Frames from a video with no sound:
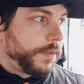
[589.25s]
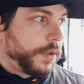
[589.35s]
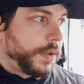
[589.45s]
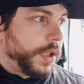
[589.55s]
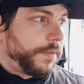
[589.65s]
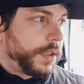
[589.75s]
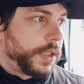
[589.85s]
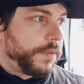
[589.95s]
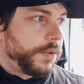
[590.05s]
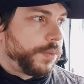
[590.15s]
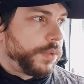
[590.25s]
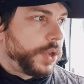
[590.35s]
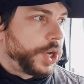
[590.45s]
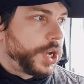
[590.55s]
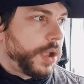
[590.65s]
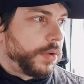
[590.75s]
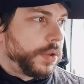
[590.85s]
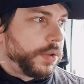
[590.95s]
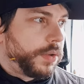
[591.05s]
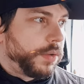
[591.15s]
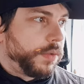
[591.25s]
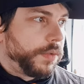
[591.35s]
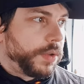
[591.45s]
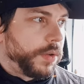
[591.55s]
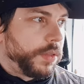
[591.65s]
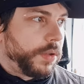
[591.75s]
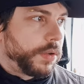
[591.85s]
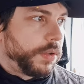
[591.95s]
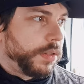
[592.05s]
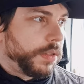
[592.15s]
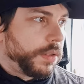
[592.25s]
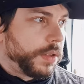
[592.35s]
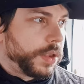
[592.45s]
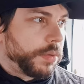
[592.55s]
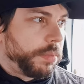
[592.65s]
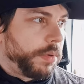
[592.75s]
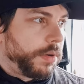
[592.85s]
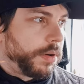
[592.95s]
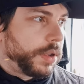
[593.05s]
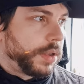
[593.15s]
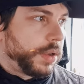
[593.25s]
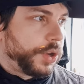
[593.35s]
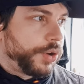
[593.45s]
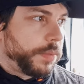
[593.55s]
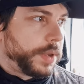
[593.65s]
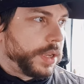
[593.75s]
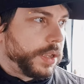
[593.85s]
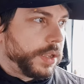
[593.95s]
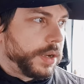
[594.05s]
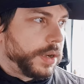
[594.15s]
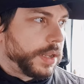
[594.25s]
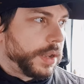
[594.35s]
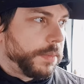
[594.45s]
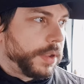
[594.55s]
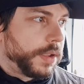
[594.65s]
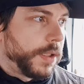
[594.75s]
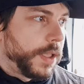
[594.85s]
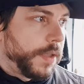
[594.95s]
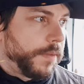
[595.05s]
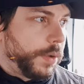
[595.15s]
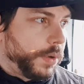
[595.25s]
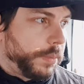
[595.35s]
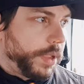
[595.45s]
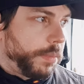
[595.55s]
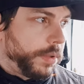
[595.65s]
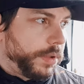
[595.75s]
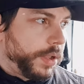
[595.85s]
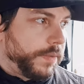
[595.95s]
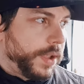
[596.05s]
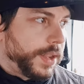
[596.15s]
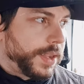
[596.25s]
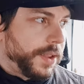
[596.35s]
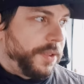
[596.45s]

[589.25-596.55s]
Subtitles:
I think if you would reach out to your local support job seeker or something, they would be able to advise